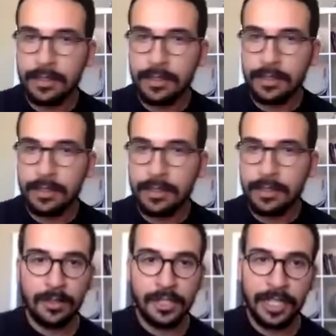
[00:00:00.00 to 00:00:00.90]

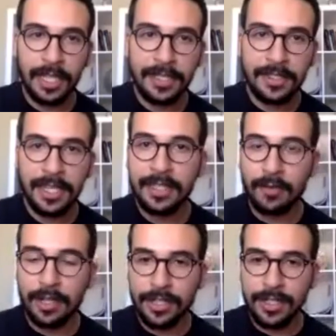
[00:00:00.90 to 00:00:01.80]
So shall I take the
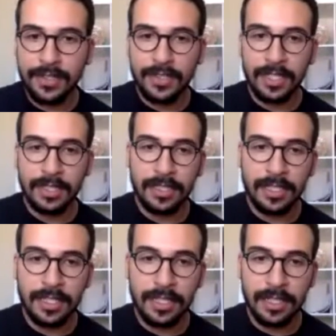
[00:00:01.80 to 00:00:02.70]
questions in
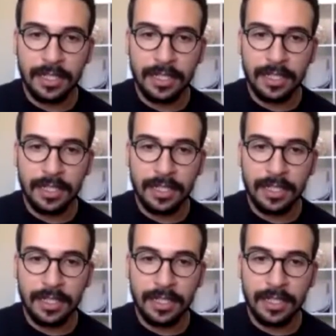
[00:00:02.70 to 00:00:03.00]
the uh,